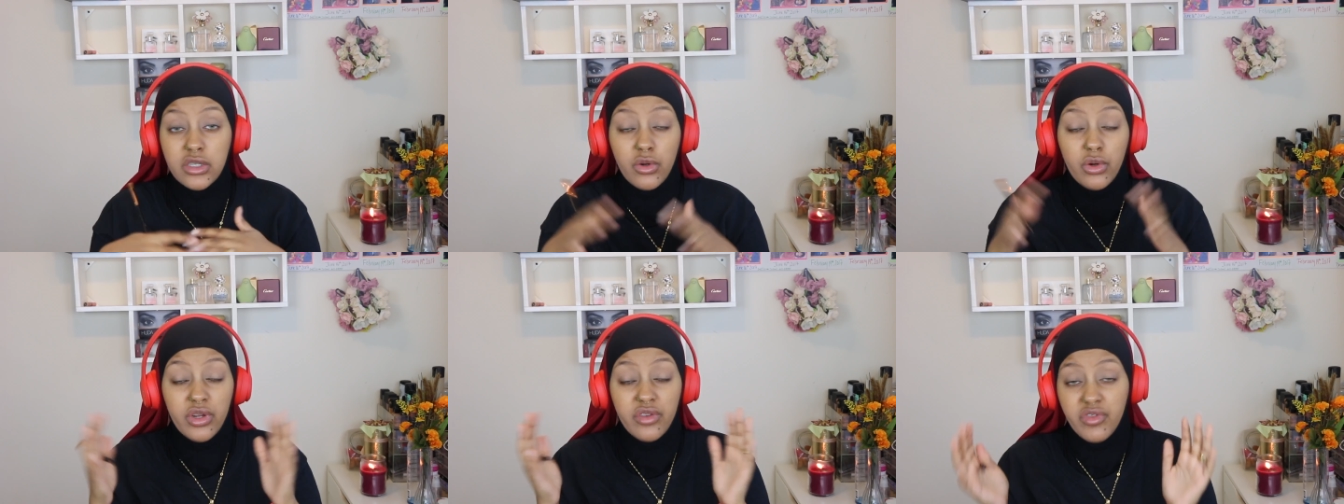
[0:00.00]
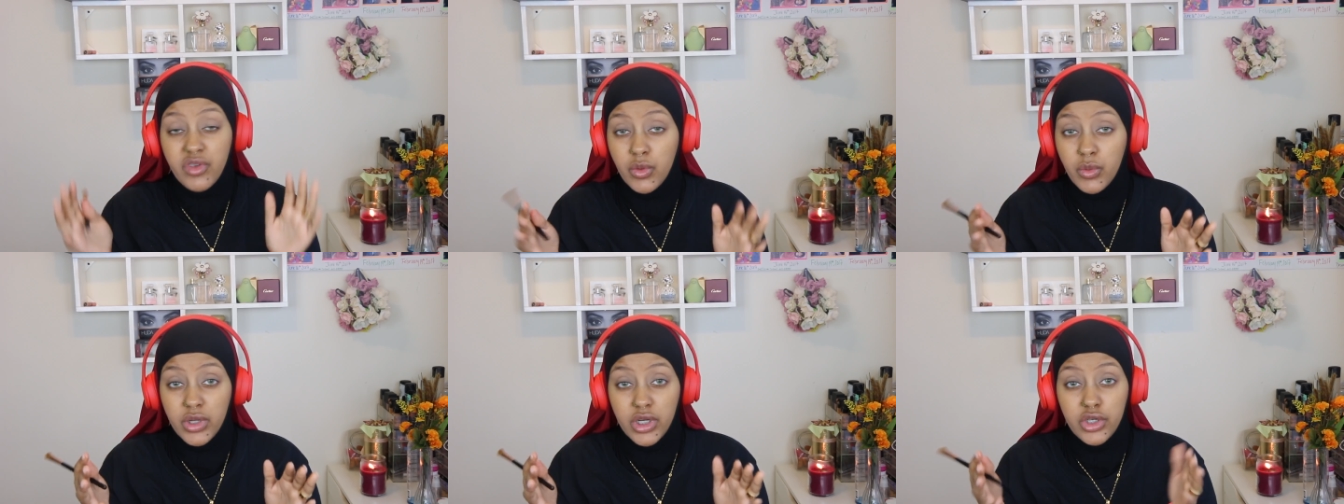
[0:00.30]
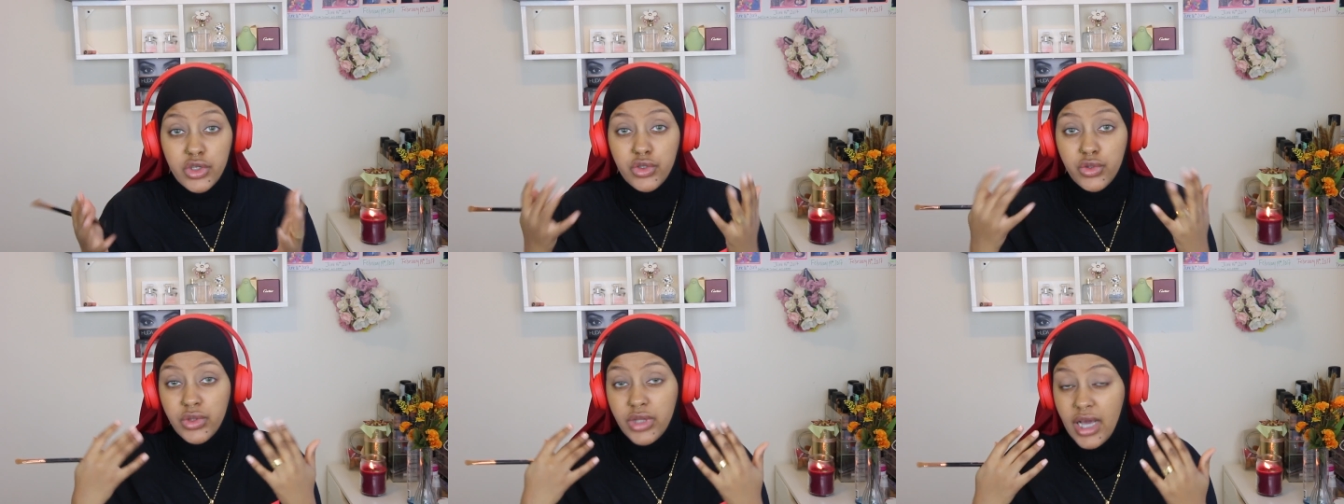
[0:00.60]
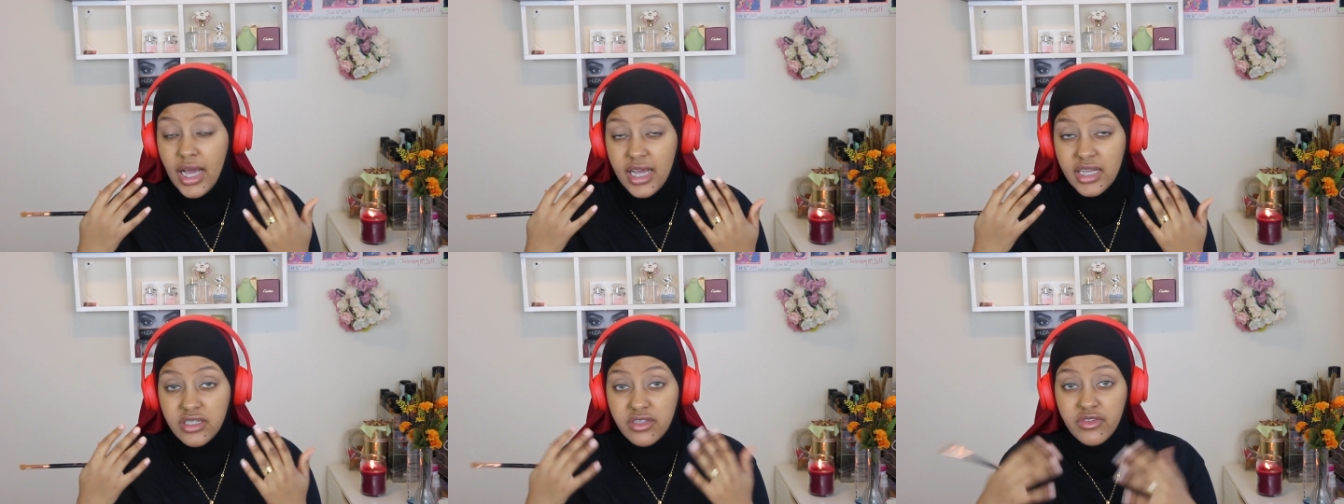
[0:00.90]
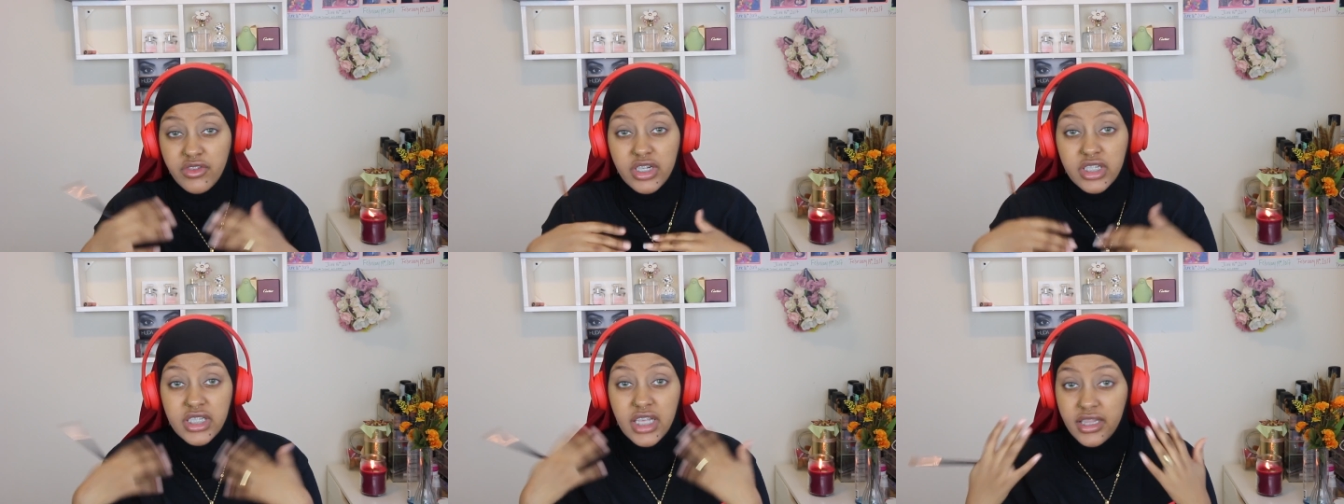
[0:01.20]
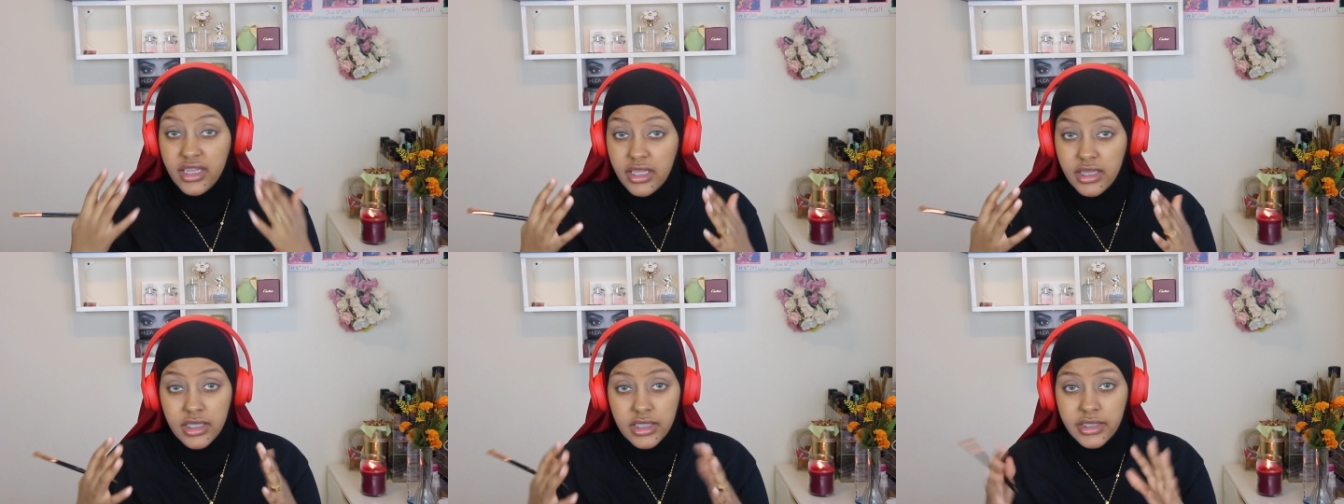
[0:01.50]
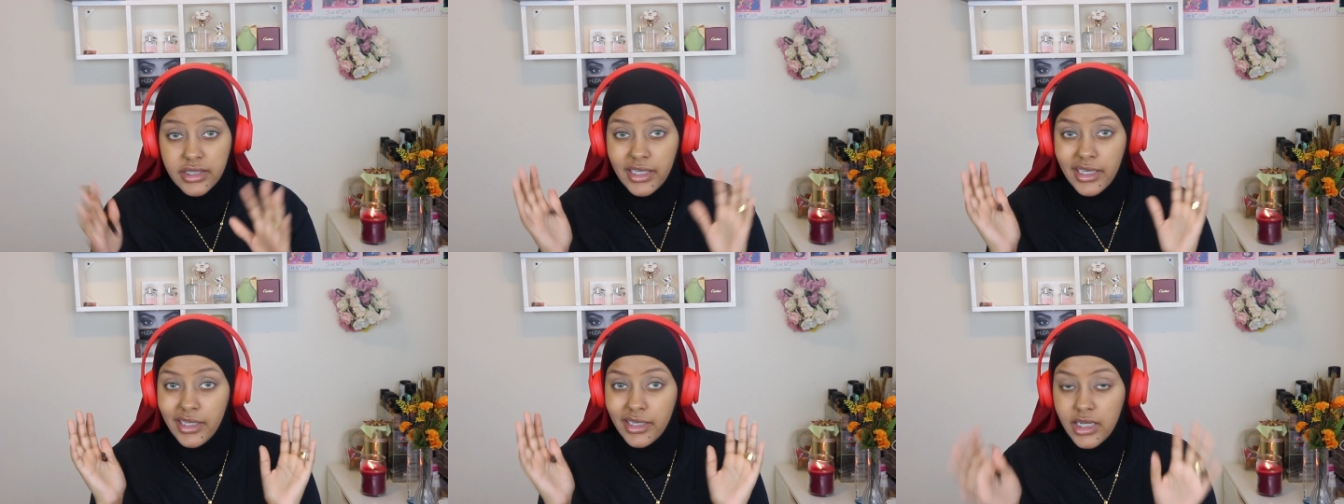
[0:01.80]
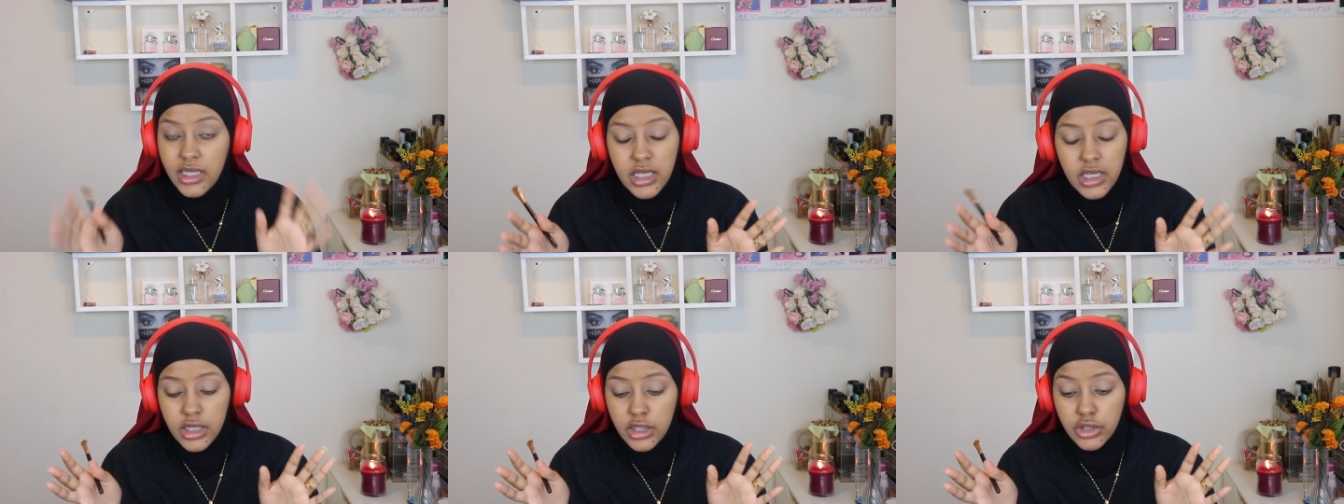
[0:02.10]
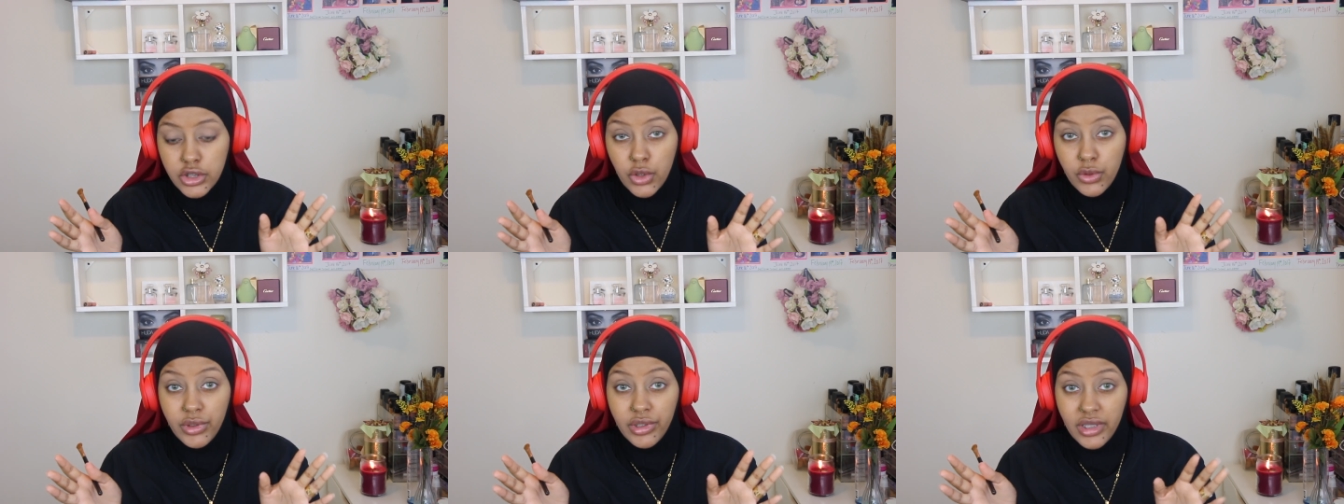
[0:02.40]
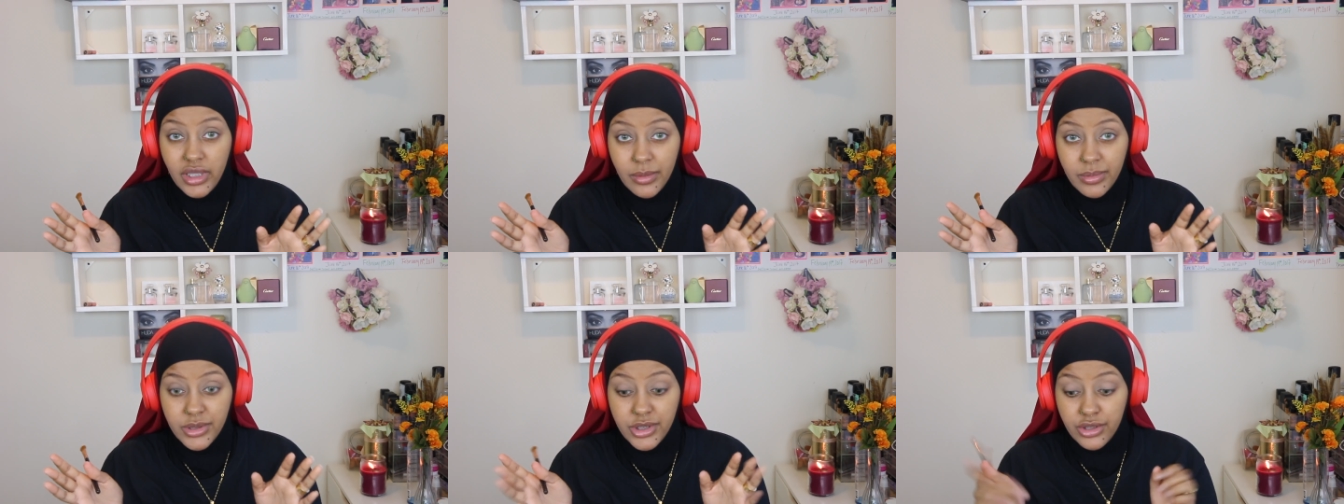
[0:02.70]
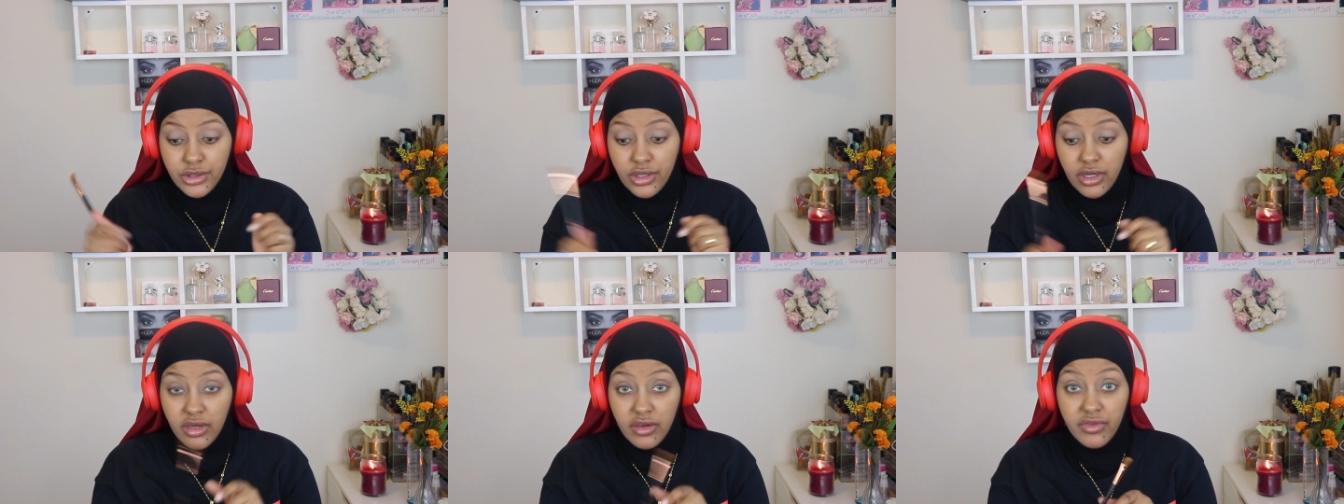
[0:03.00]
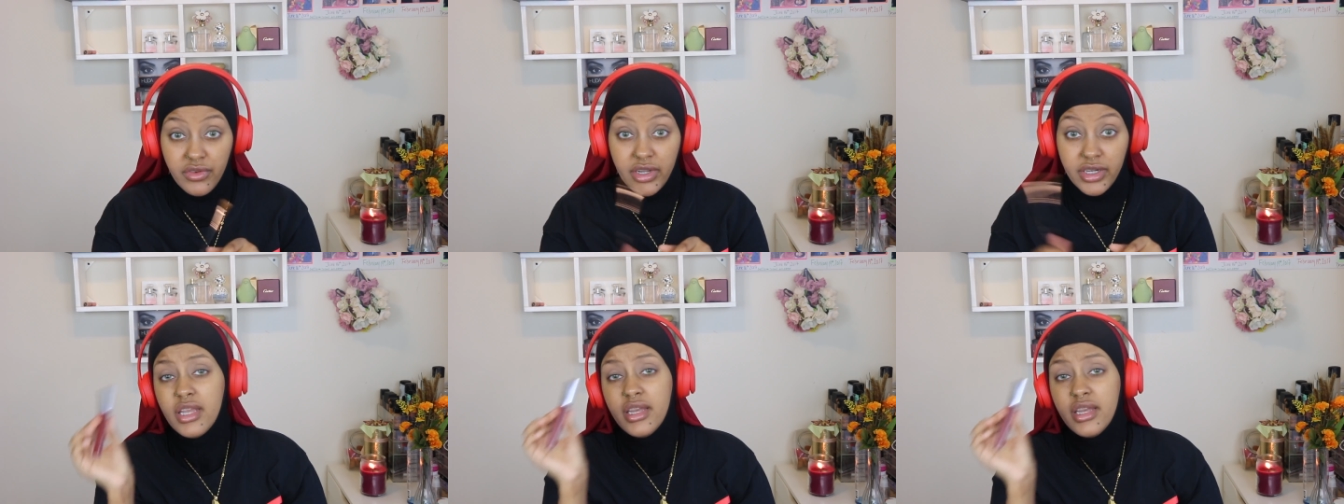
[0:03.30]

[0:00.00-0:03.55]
or if you want to do the eyes first and then the skin, totally up to you, girl.